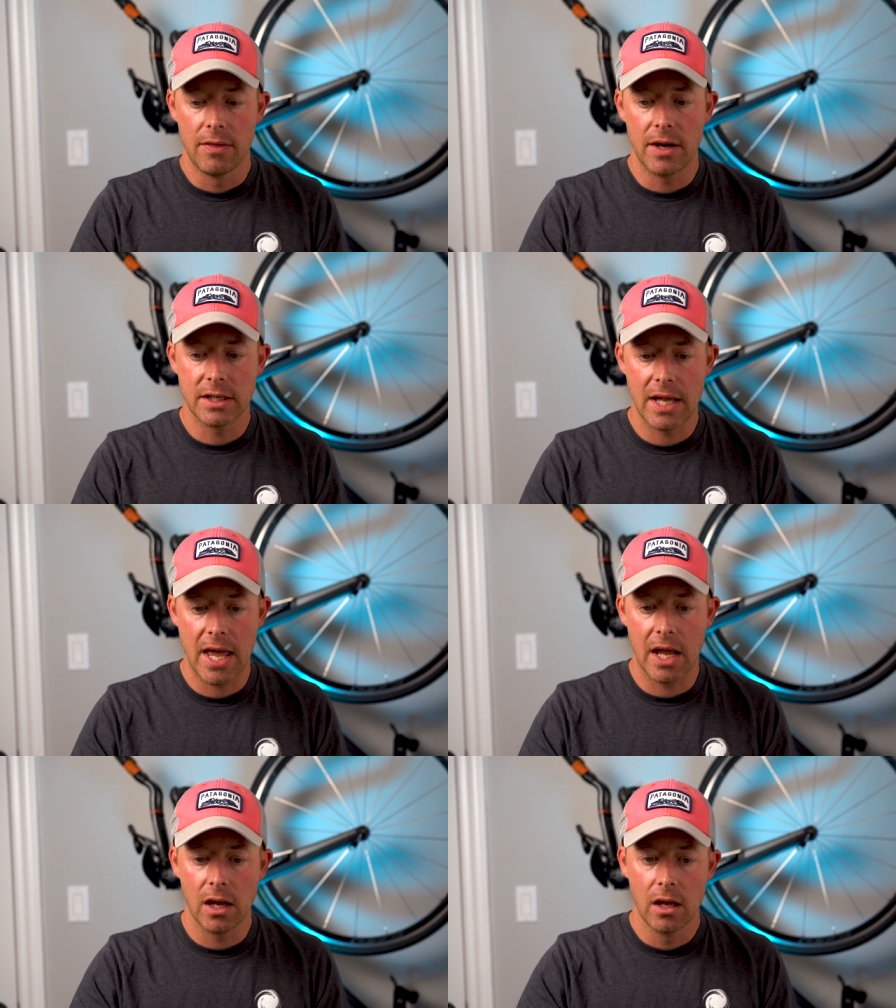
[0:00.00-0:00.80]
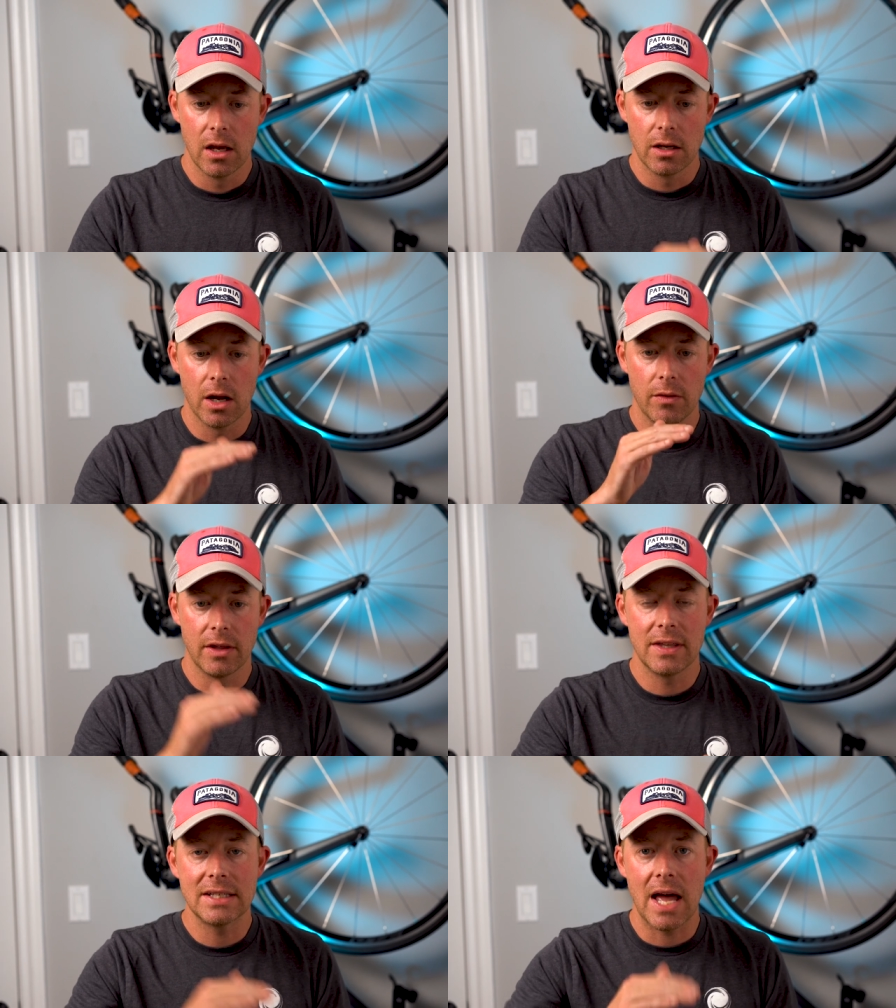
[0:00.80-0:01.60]
they're saying, you know,
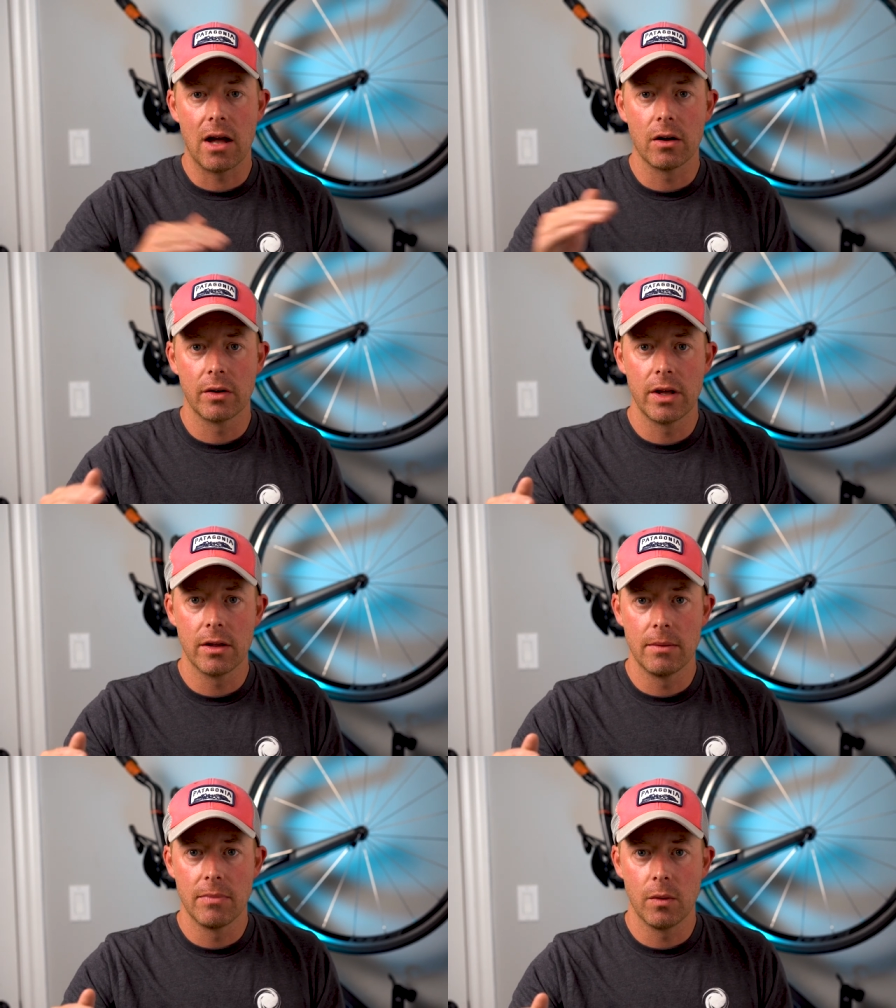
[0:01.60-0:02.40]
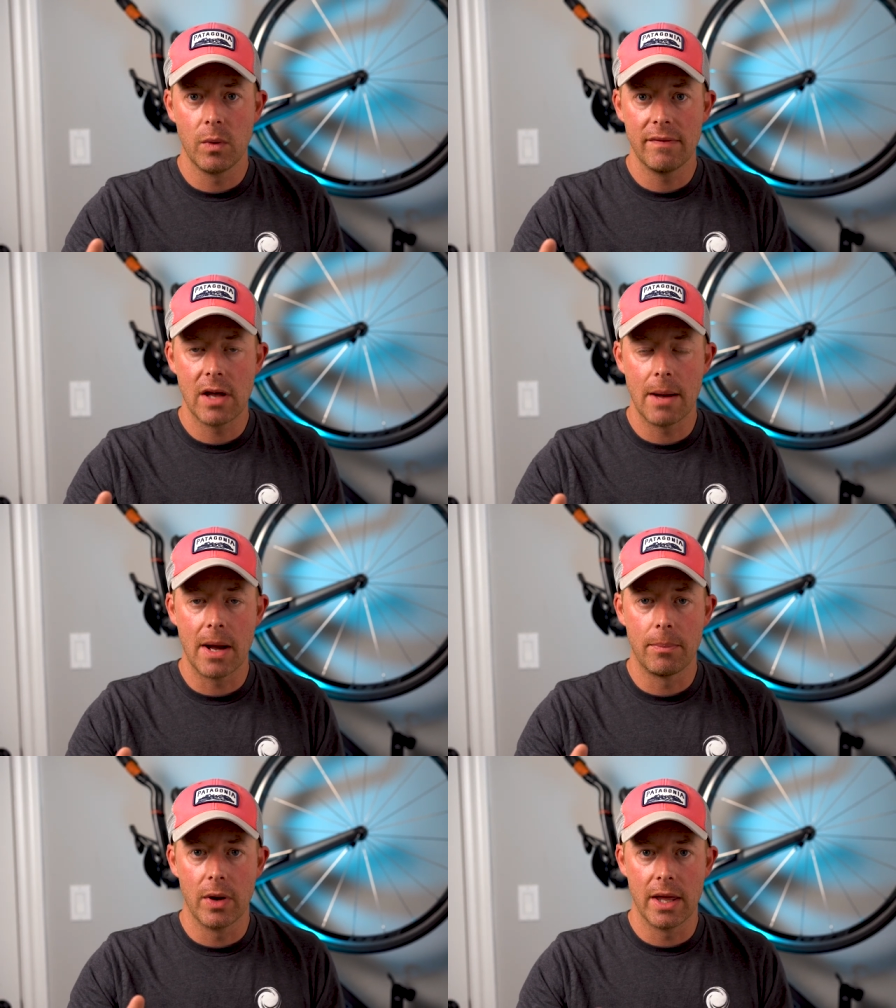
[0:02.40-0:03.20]
that this algorithm that we've come
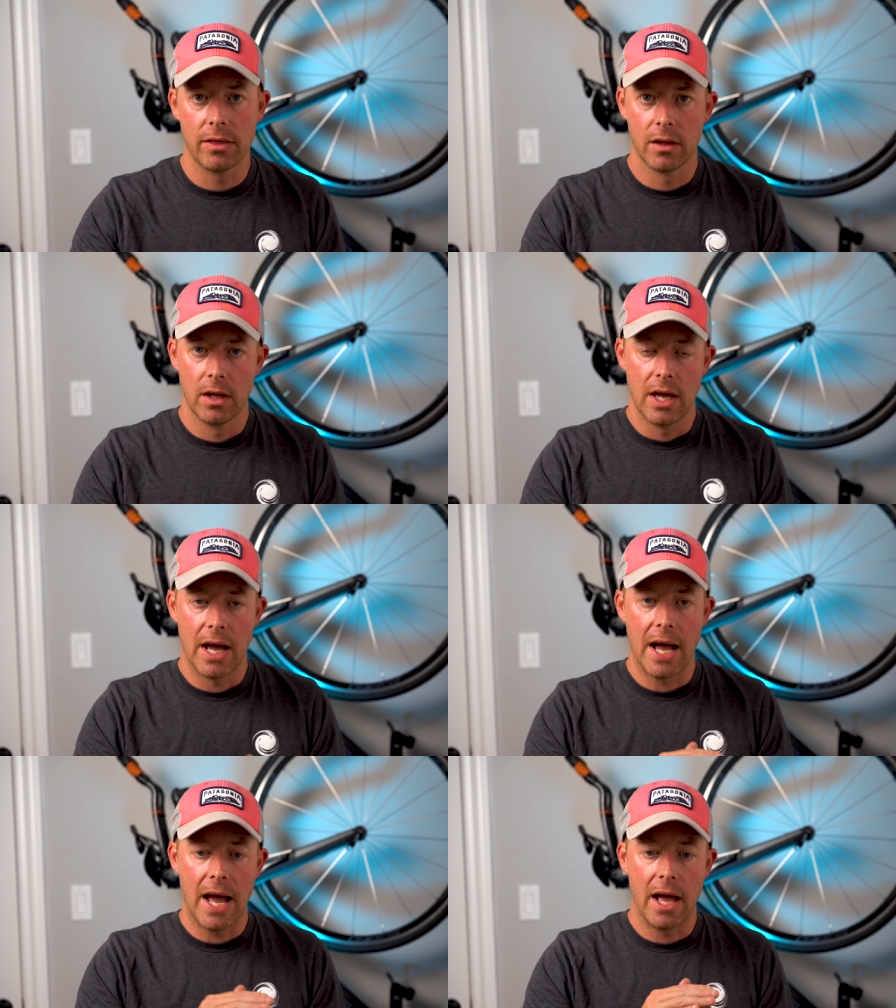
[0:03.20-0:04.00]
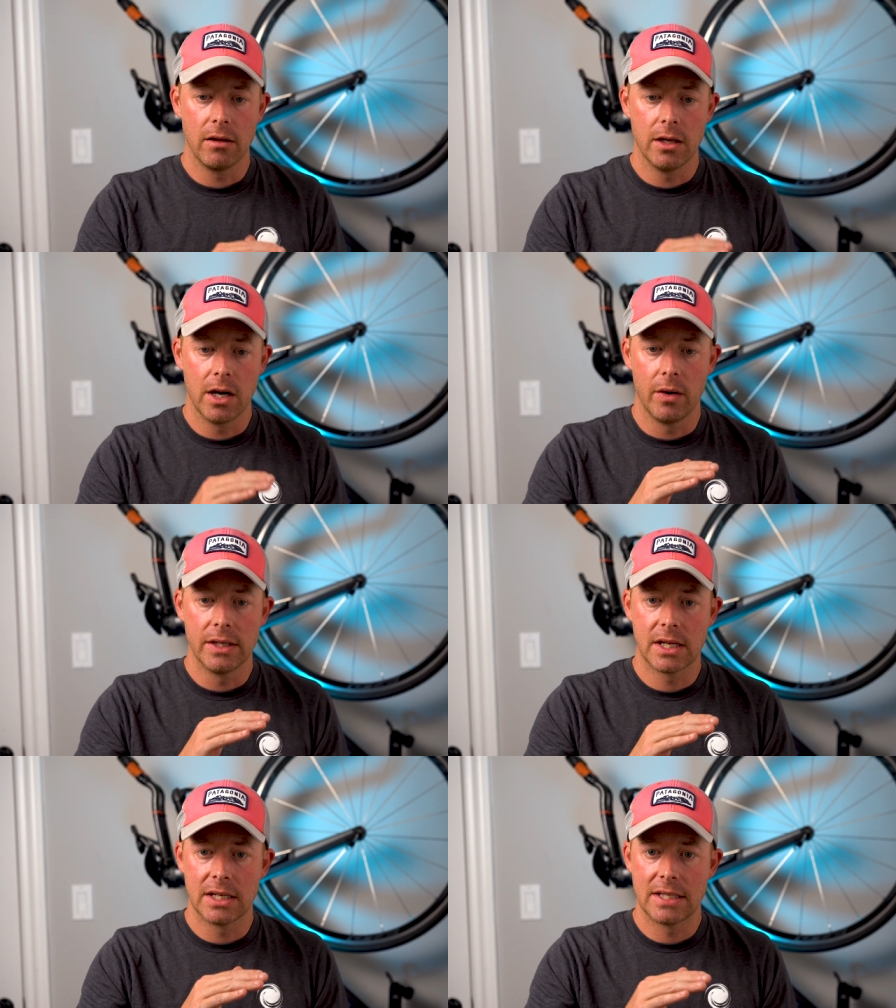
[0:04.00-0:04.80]
up with uh, you know, it's going